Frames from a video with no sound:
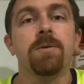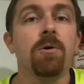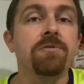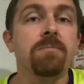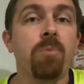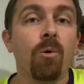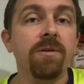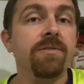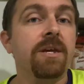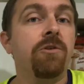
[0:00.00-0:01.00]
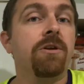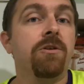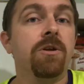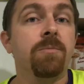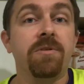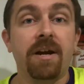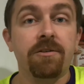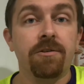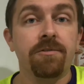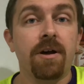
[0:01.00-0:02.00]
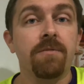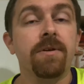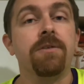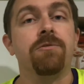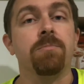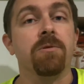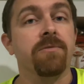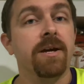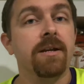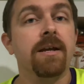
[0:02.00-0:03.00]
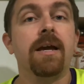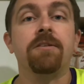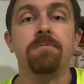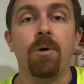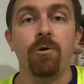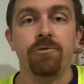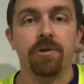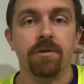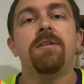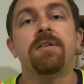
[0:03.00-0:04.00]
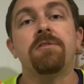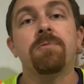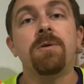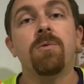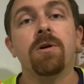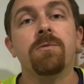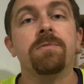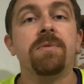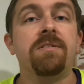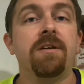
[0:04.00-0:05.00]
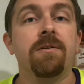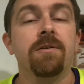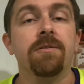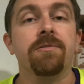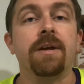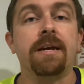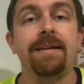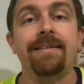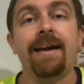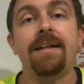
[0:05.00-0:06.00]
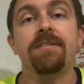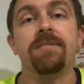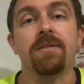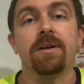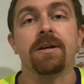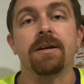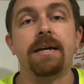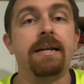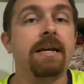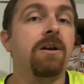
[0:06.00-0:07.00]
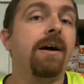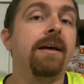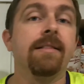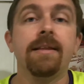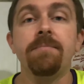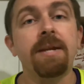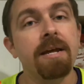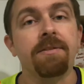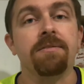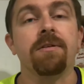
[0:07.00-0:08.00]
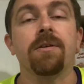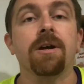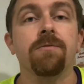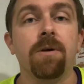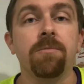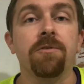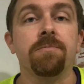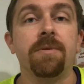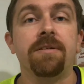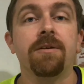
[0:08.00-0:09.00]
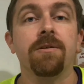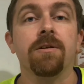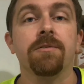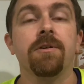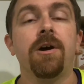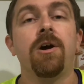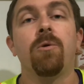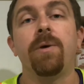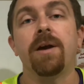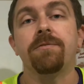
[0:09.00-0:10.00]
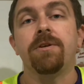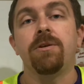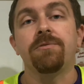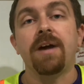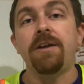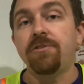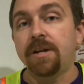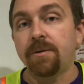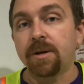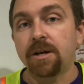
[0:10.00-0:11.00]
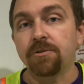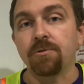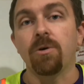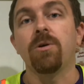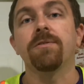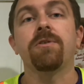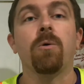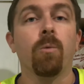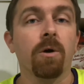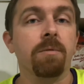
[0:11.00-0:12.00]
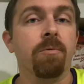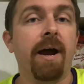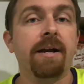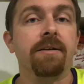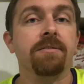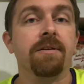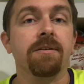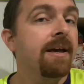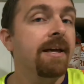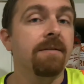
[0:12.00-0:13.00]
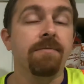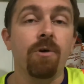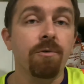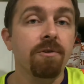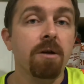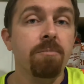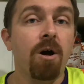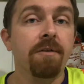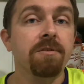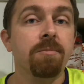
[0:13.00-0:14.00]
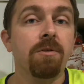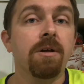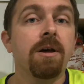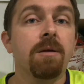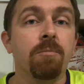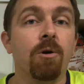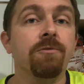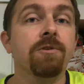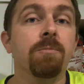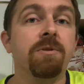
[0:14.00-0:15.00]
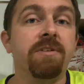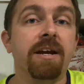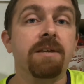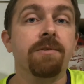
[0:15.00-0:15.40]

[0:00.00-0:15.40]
most important thing you can do to protect yourself is to prevent exposure. Since we work with materials that contain silica and cannot eliminate the silica from those materials, we have to use engineering controls, work practices, and if those aren't possible, personal protective